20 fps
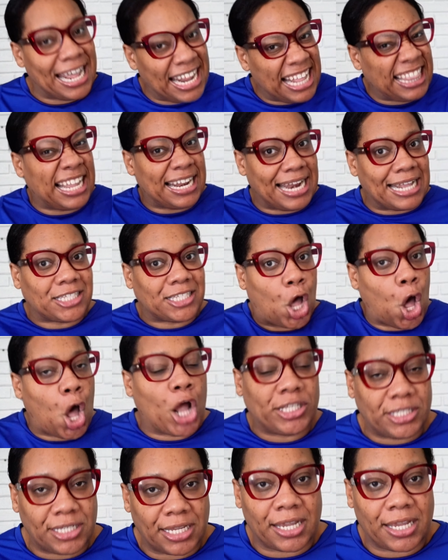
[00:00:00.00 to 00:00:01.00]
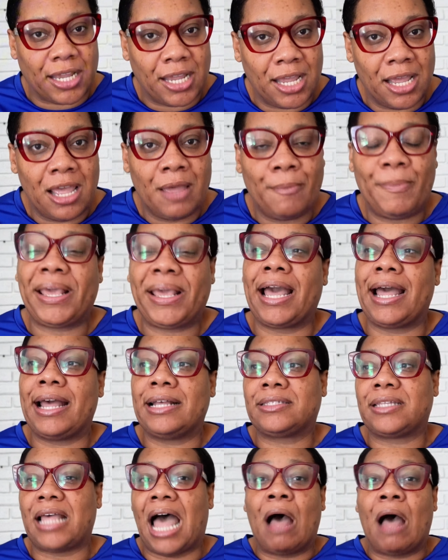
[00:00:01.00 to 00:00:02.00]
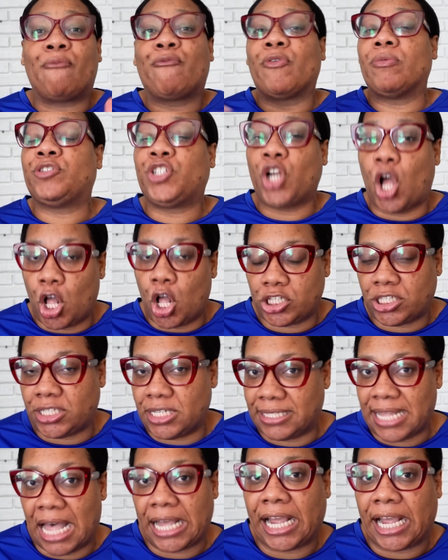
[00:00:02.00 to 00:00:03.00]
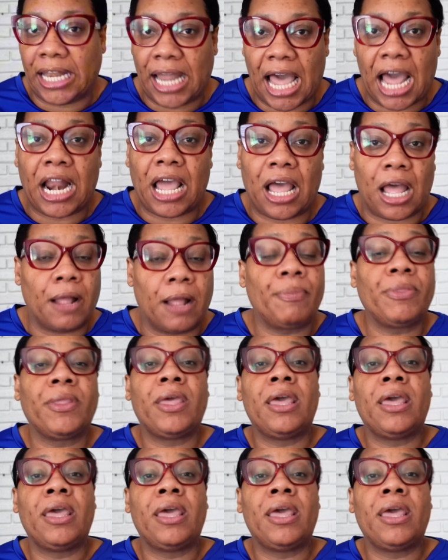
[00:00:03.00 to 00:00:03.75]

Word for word: Anything that's haunted. Because I'm from Charleston, South Carolina.